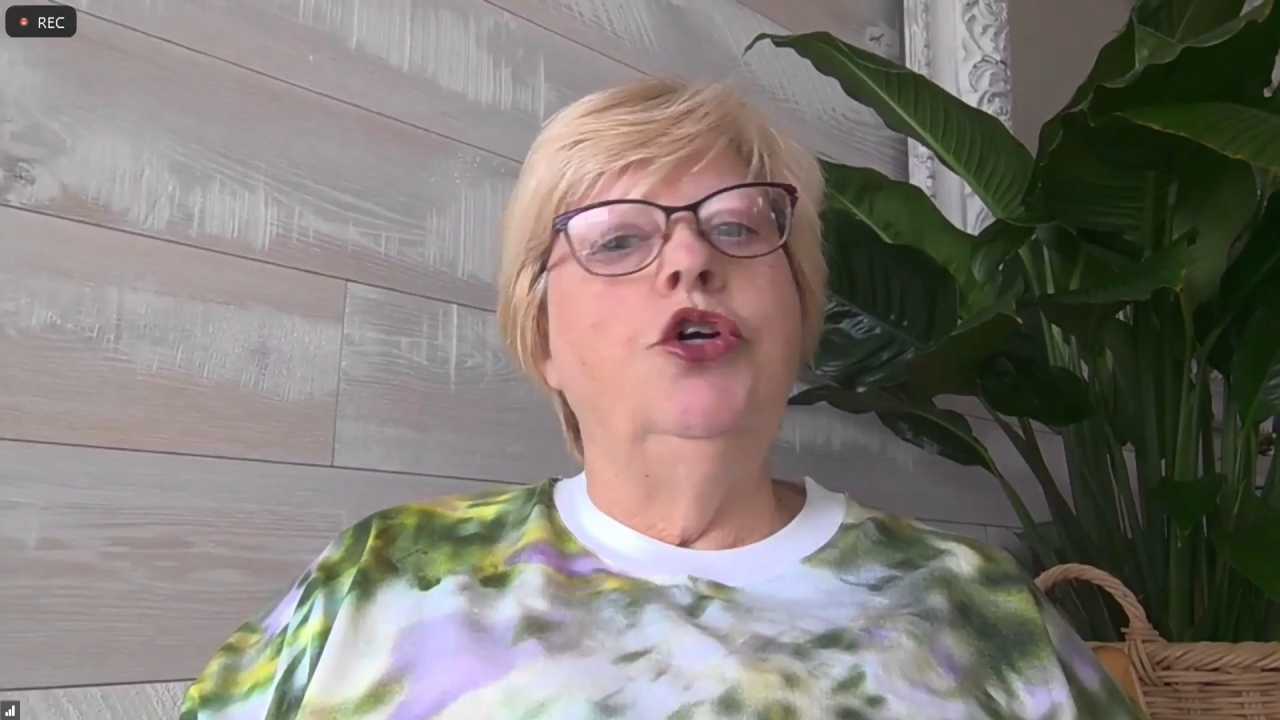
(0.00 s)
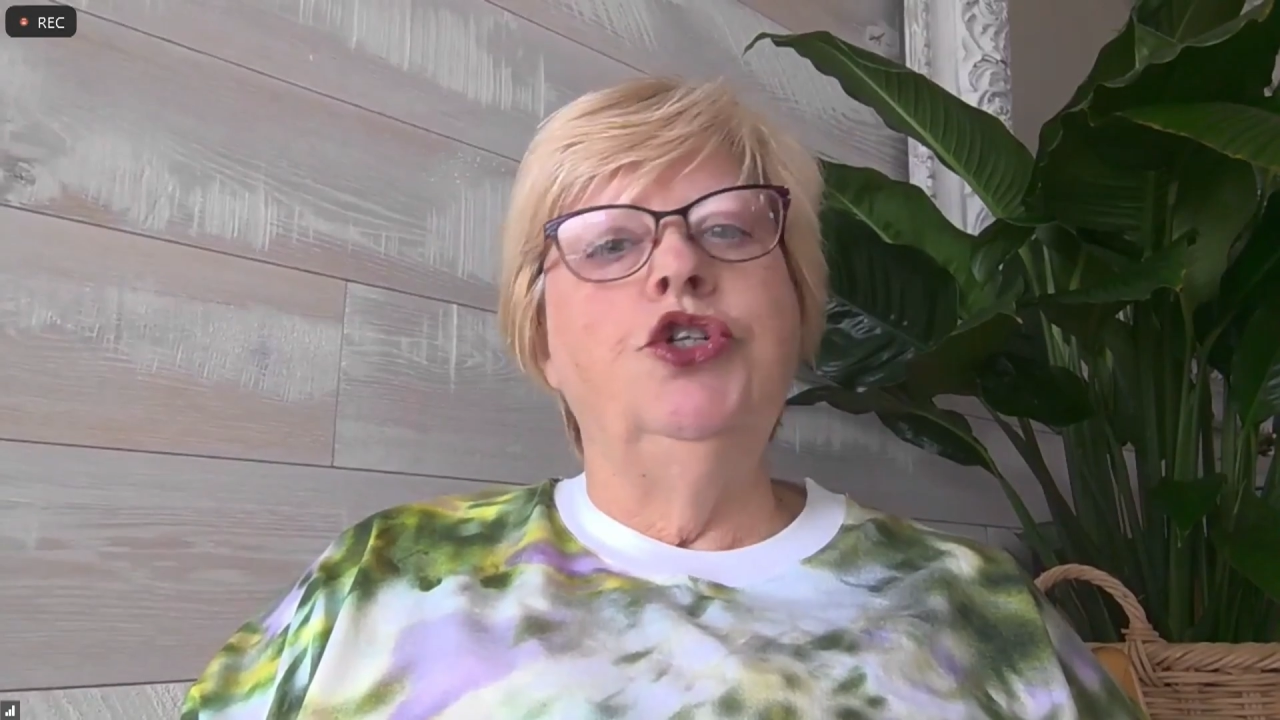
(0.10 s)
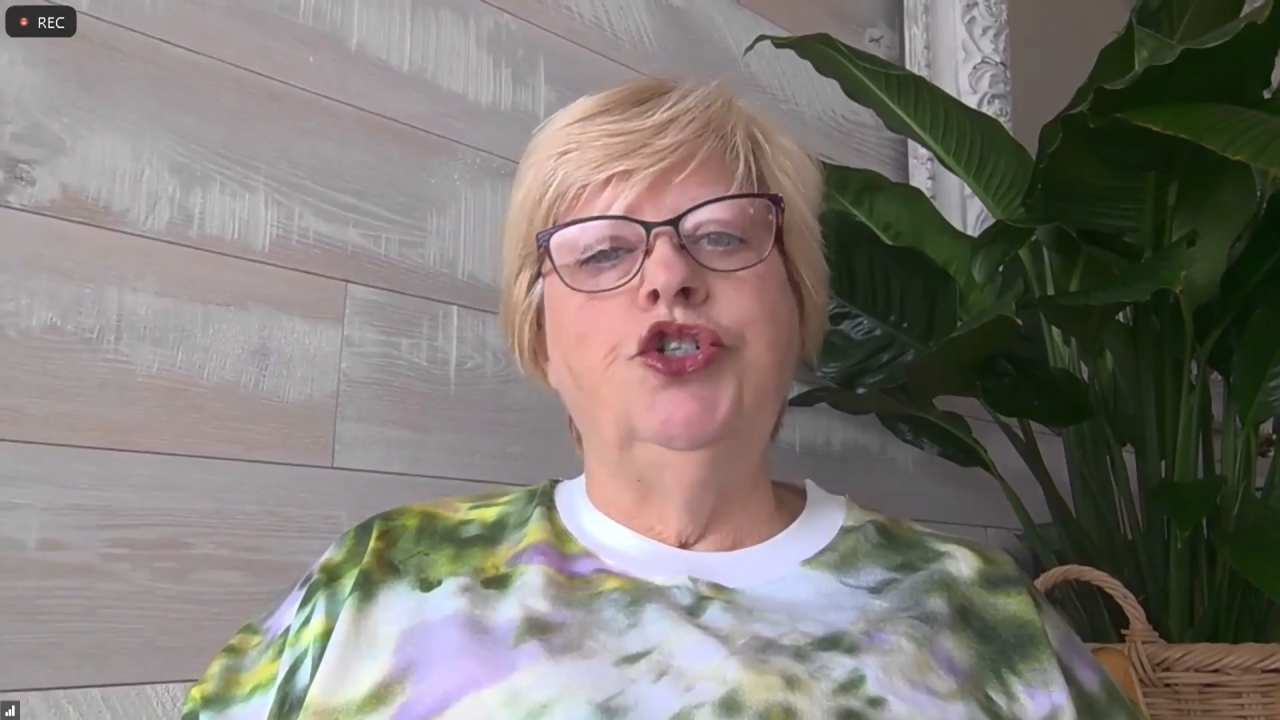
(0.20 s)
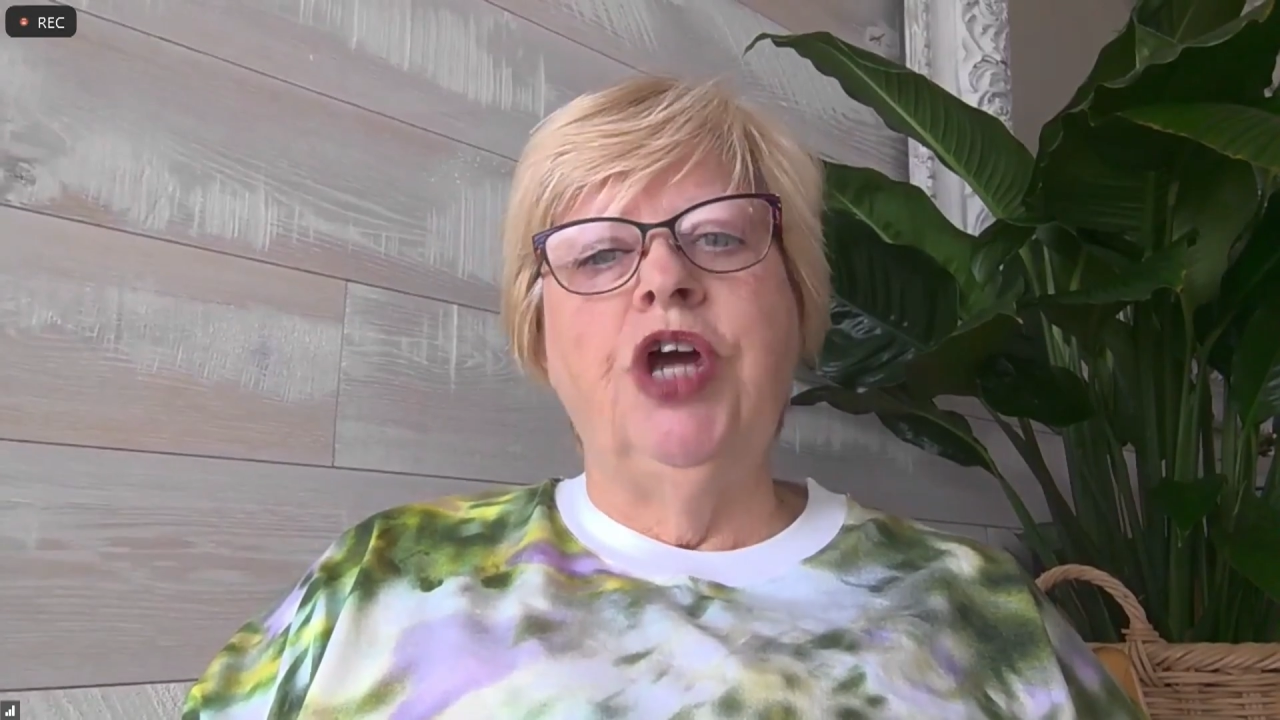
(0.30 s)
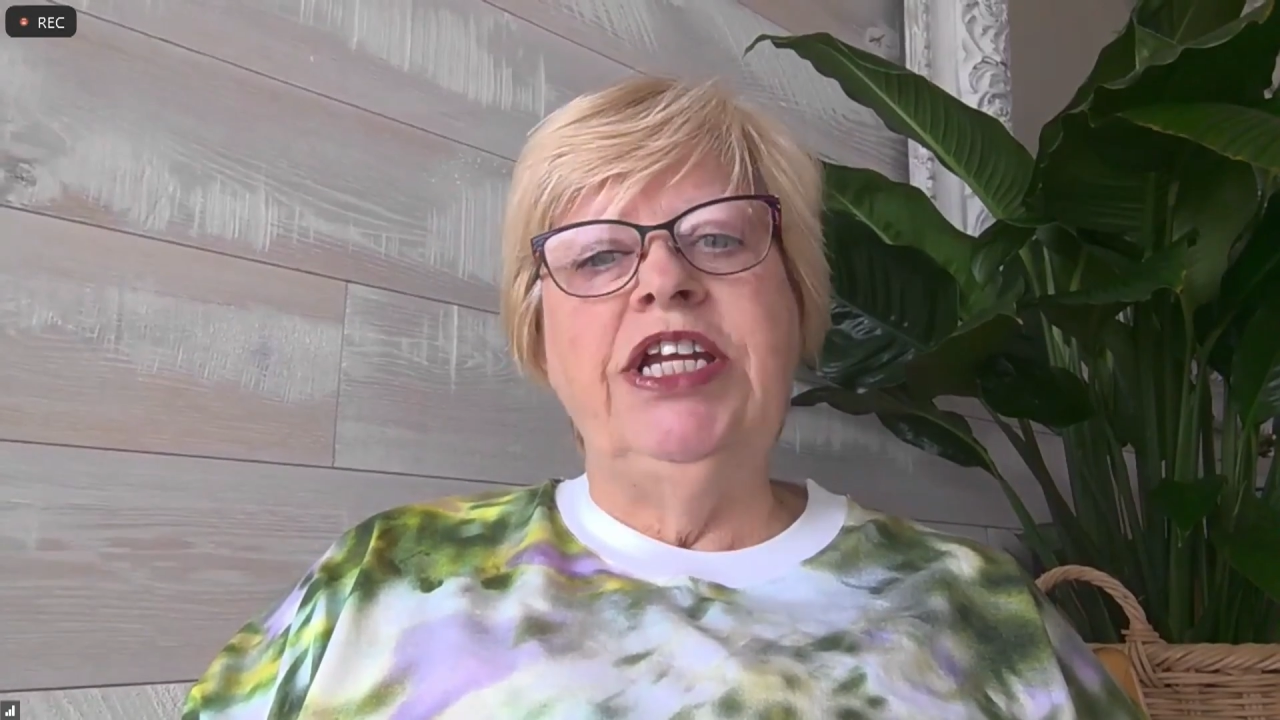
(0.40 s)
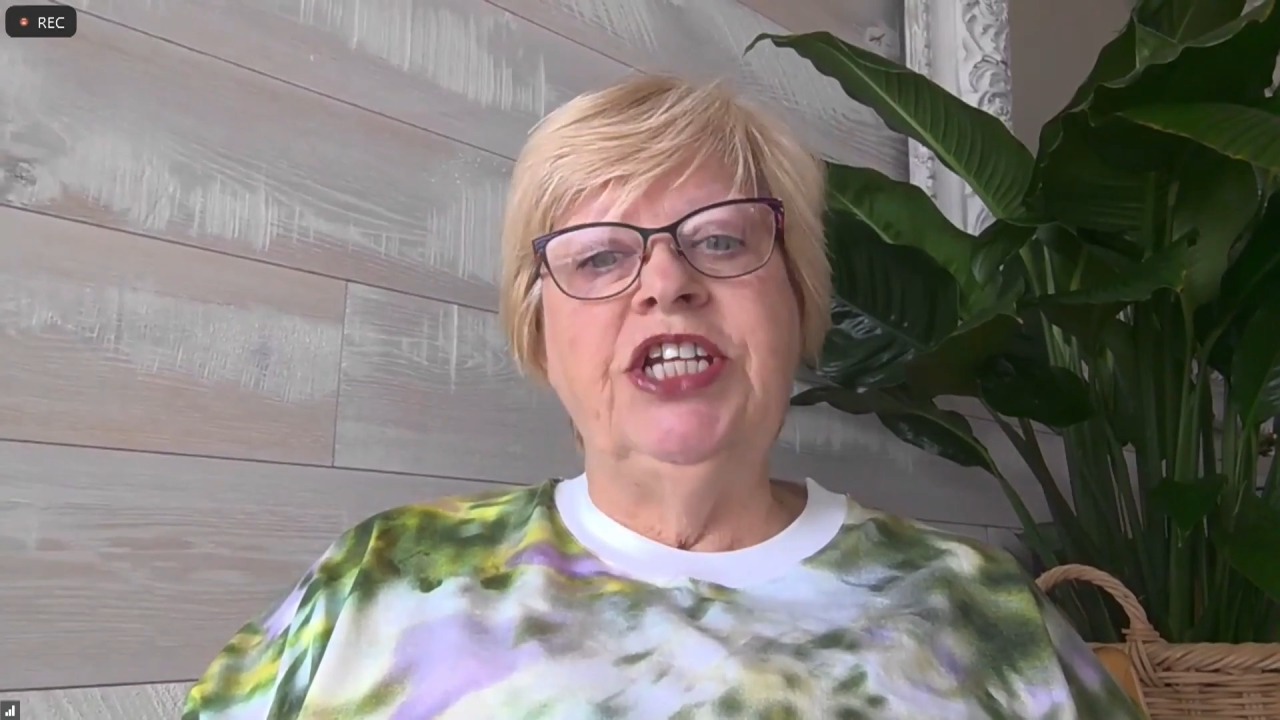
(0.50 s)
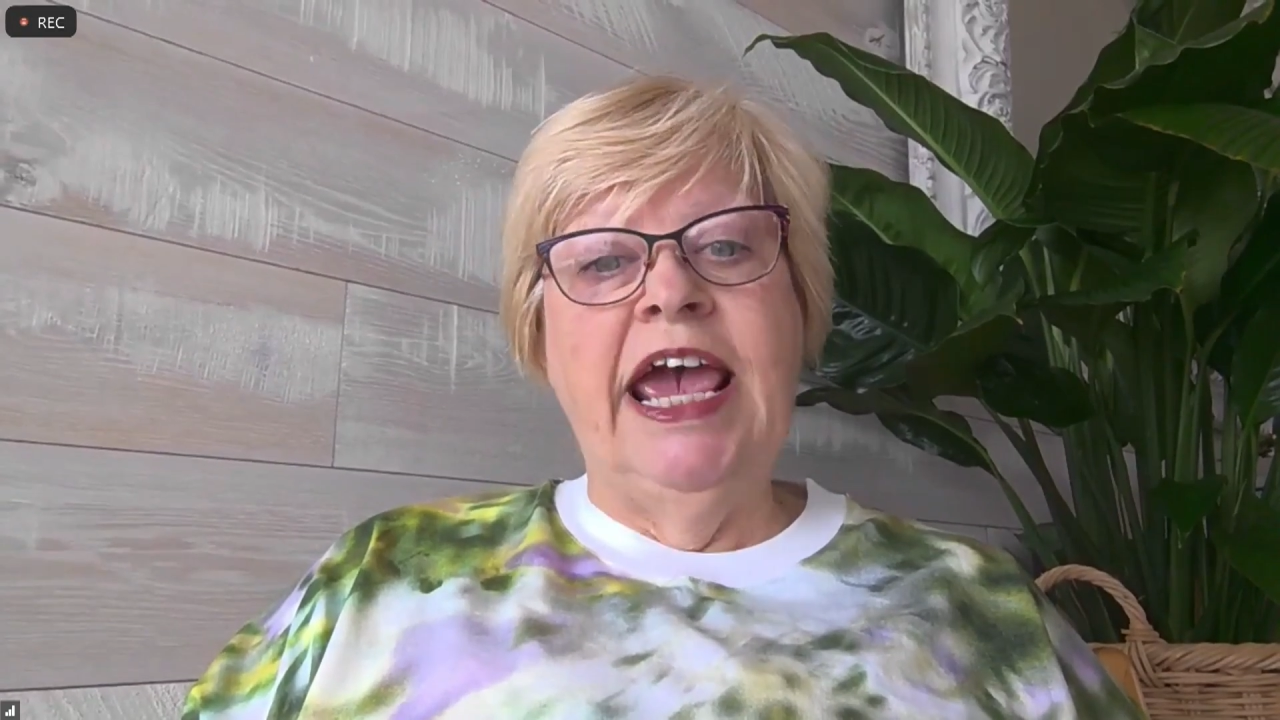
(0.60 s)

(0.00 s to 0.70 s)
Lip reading: go straight